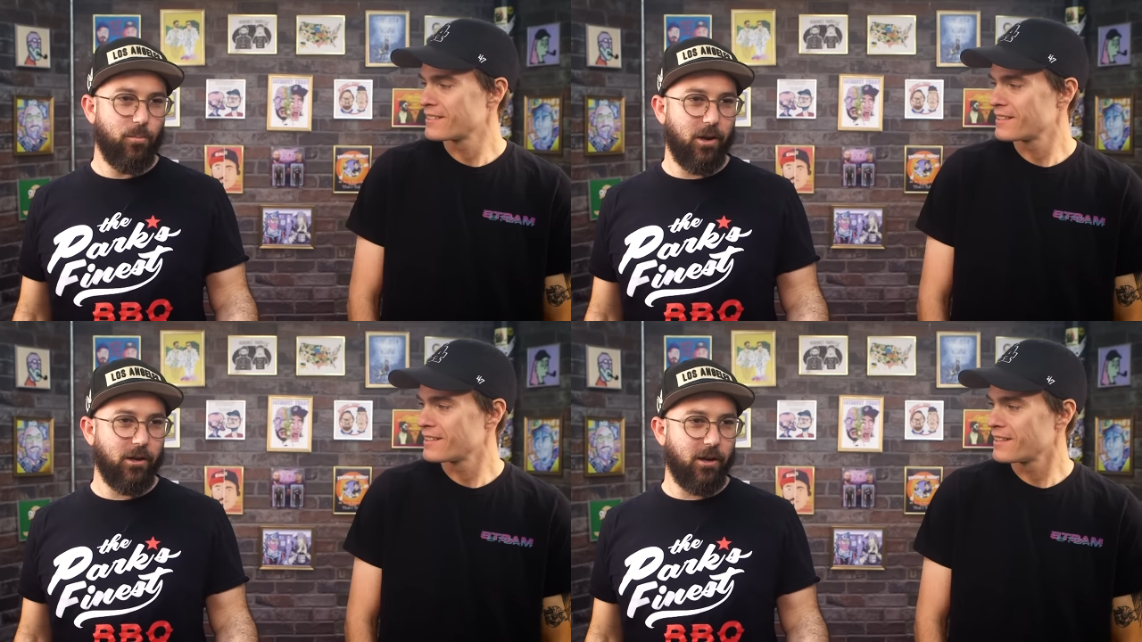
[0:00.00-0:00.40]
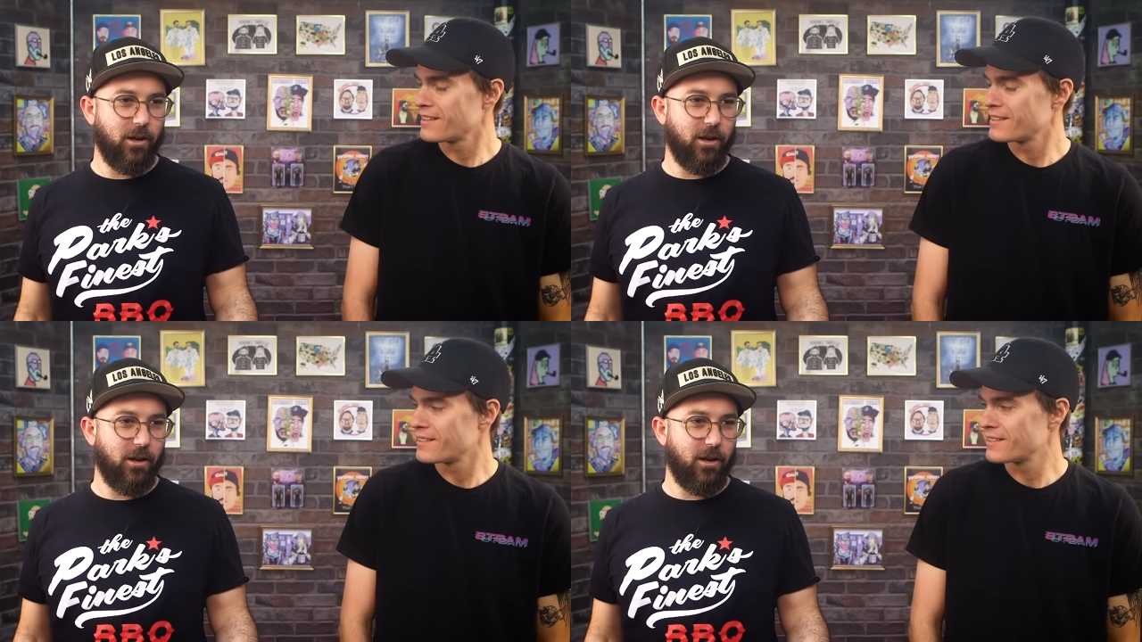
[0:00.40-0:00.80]
Speaker 1: But
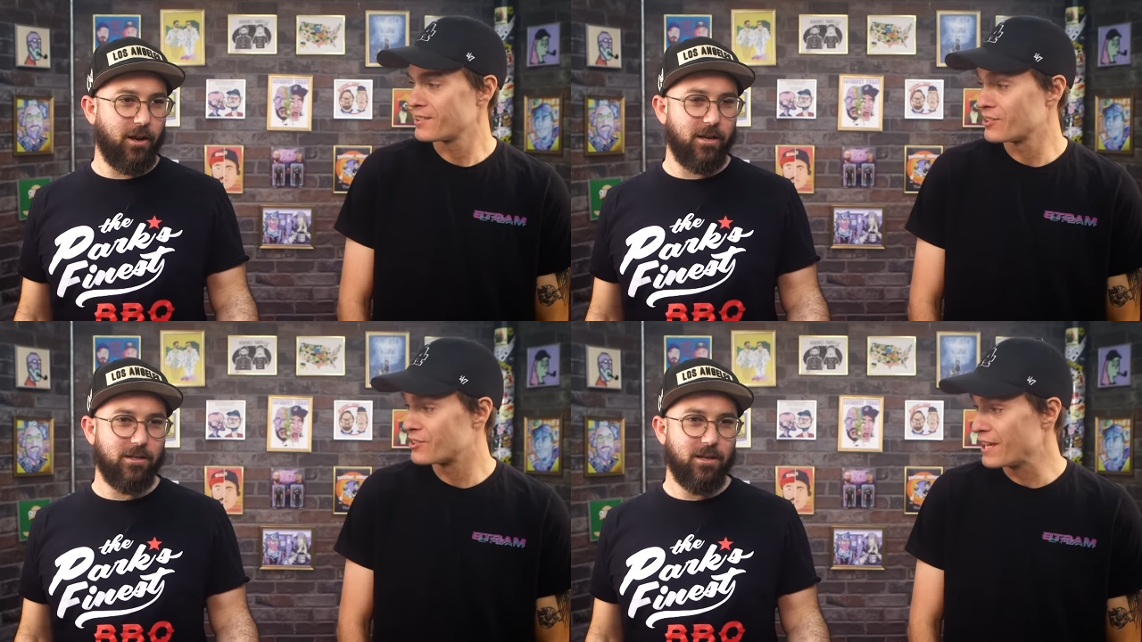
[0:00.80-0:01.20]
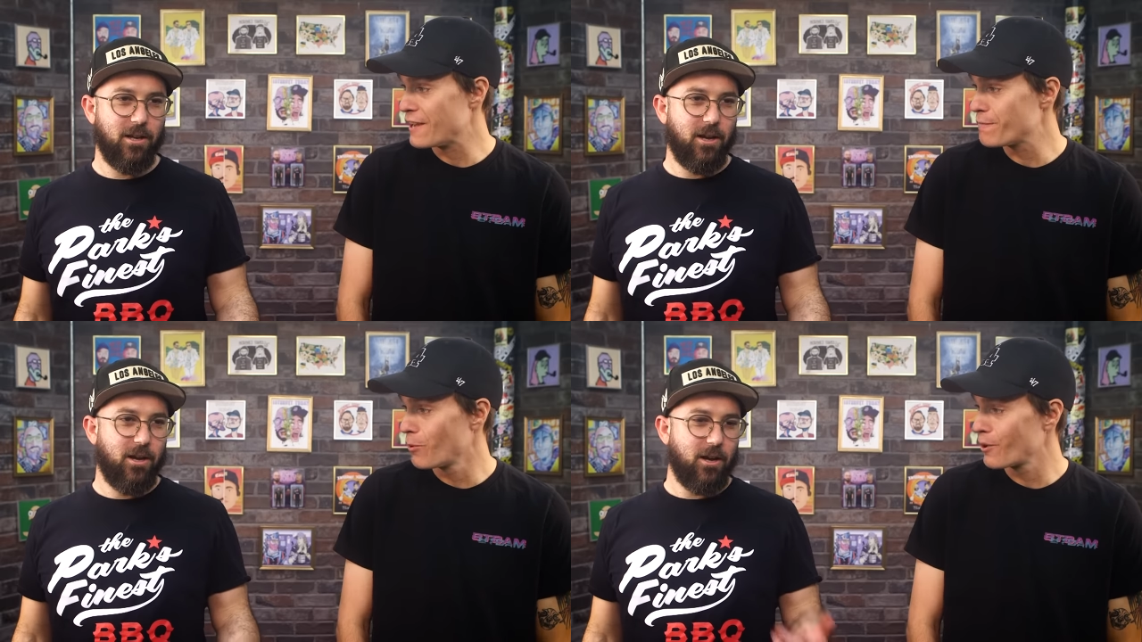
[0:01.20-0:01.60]
uh, I guess
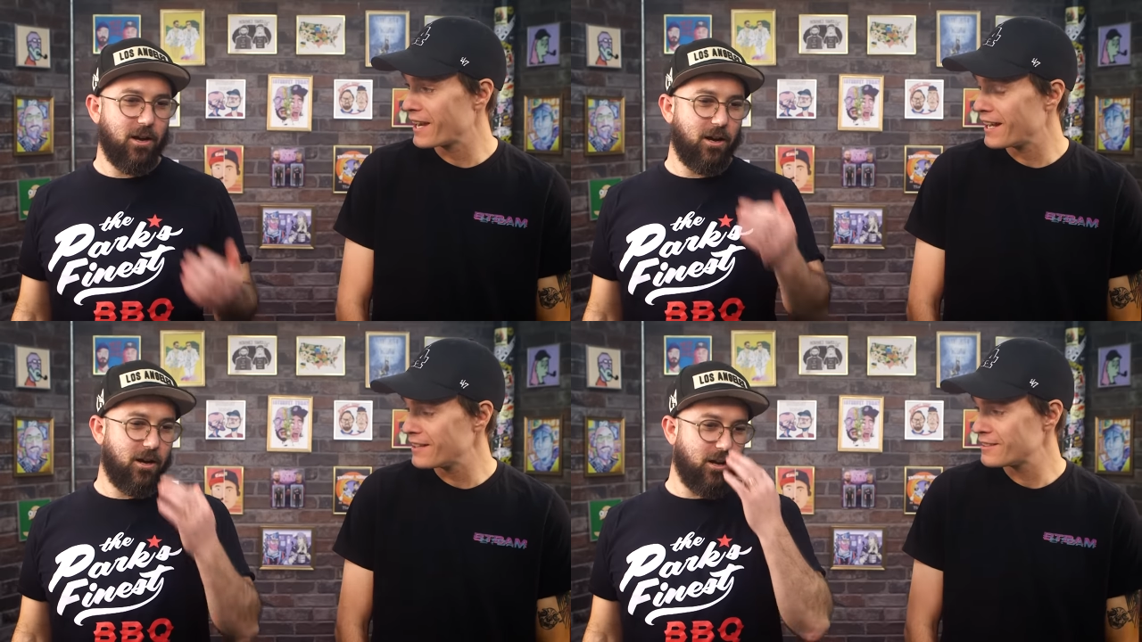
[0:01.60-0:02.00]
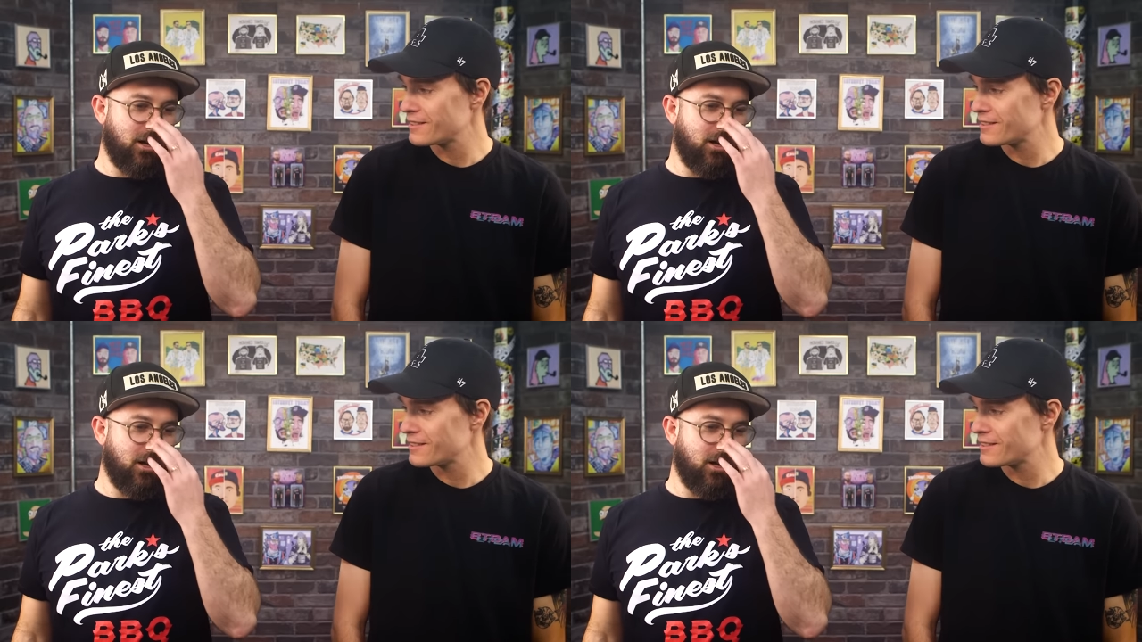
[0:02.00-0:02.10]
Steve Borealis.